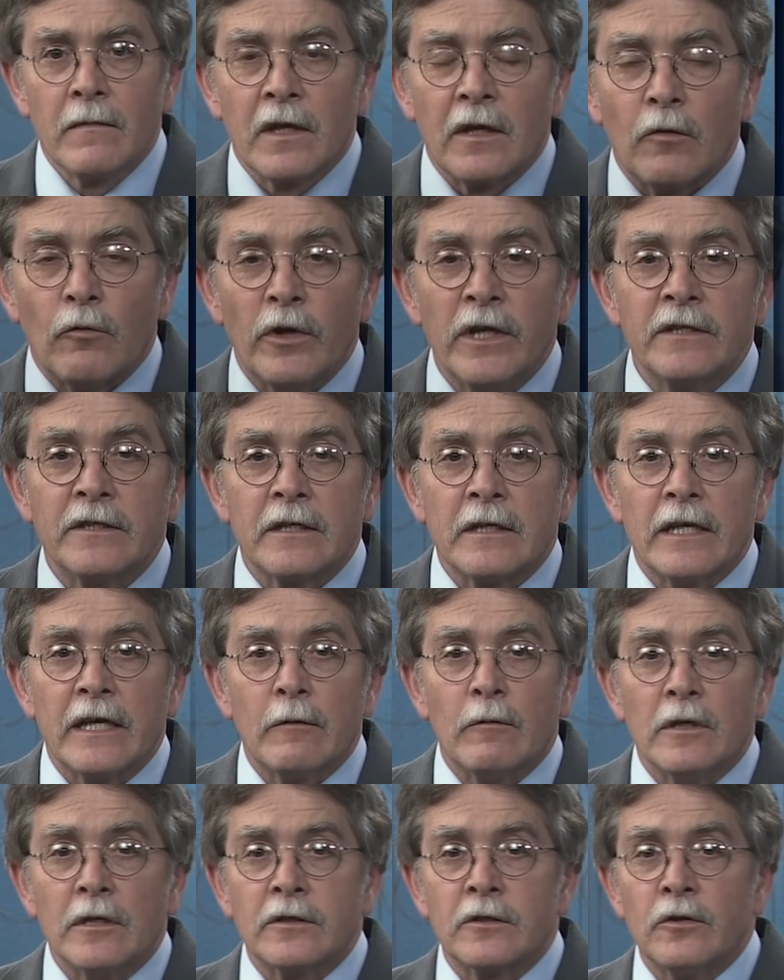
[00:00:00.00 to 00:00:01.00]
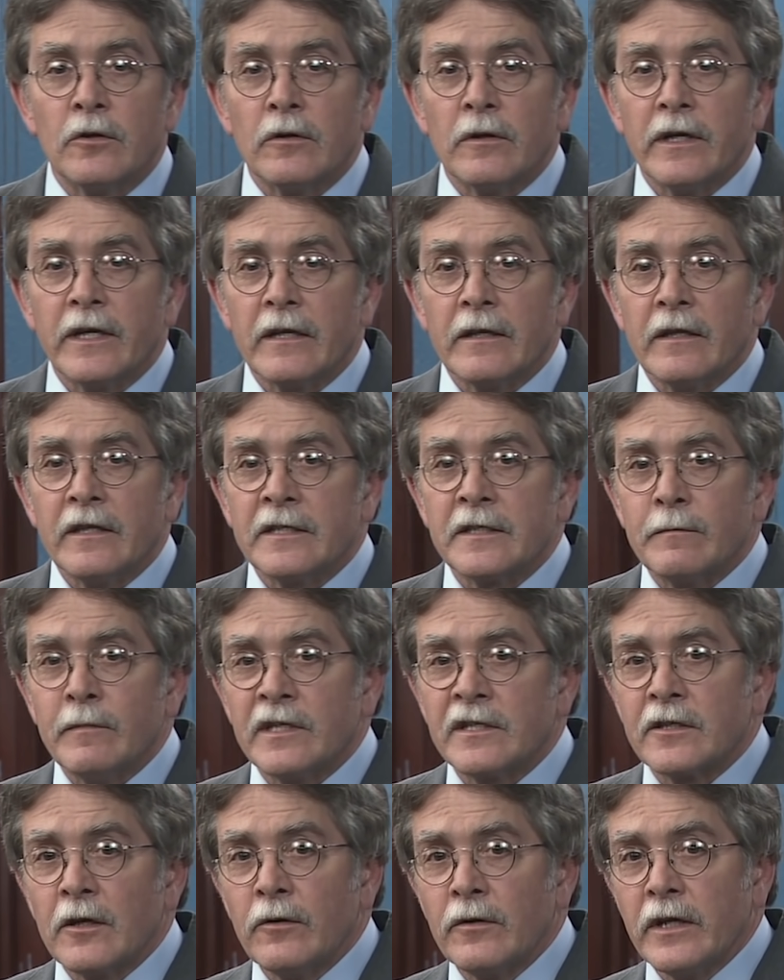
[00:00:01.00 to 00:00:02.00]
And recently, while touring the
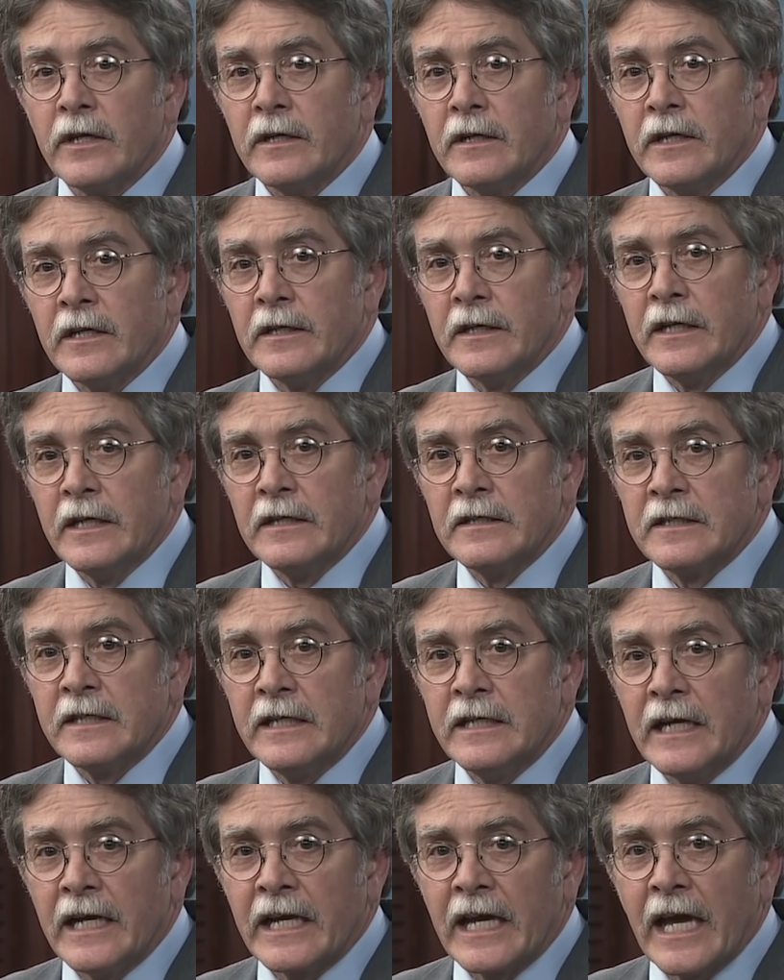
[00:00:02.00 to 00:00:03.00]
Smithsonian in D.C., I